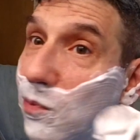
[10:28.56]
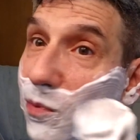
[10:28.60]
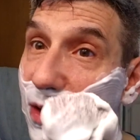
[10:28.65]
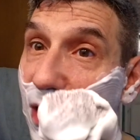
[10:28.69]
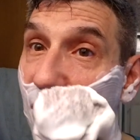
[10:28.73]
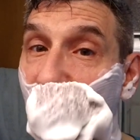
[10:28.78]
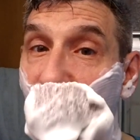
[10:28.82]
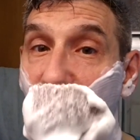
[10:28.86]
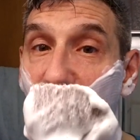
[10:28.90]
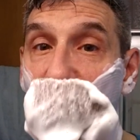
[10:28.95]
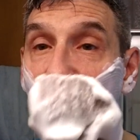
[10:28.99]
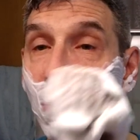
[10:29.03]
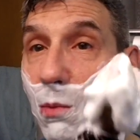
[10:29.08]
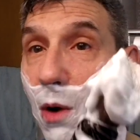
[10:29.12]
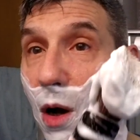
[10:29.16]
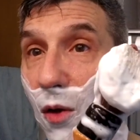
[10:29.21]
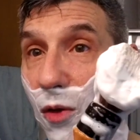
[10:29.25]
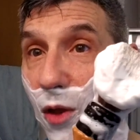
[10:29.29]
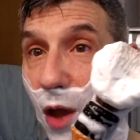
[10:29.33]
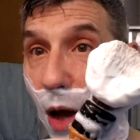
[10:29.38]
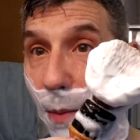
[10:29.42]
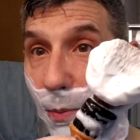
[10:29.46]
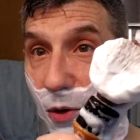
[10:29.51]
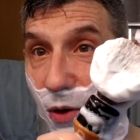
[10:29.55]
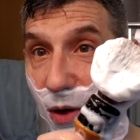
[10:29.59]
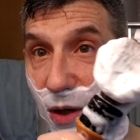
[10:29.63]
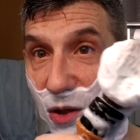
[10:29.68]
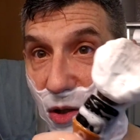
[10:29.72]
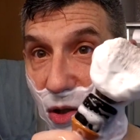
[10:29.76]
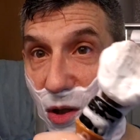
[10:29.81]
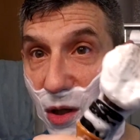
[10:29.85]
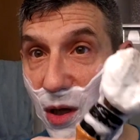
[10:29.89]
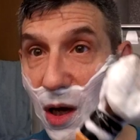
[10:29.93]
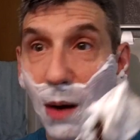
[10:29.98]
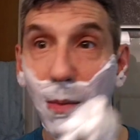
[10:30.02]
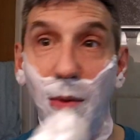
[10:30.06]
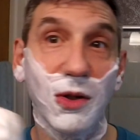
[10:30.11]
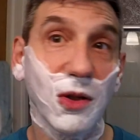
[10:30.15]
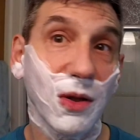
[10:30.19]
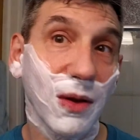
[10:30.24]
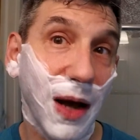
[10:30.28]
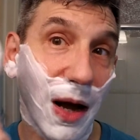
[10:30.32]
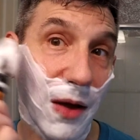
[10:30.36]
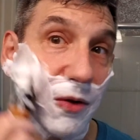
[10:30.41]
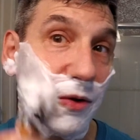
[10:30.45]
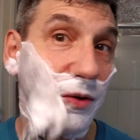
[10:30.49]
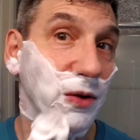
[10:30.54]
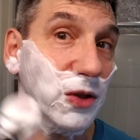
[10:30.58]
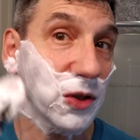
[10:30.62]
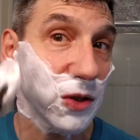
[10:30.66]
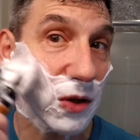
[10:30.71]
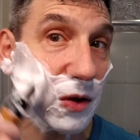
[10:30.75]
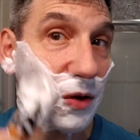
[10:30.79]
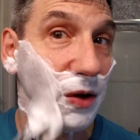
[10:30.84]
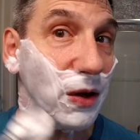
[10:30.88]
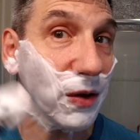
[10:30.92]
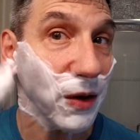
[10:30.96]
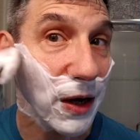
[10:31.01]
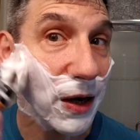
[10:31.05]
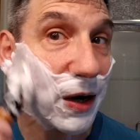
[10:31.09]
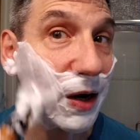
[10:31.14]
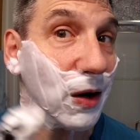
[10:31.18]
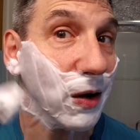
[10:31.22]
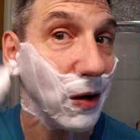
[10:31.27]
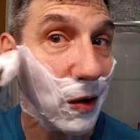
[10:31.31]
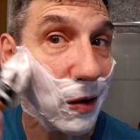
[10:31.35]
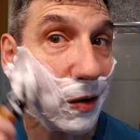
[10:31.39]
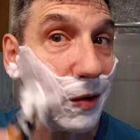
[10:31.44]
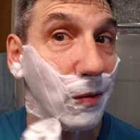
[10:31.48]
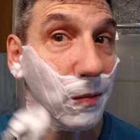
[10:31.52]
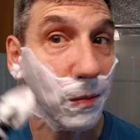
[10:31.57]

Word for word: Definitely a small knob, but you can see how much lather is still in there.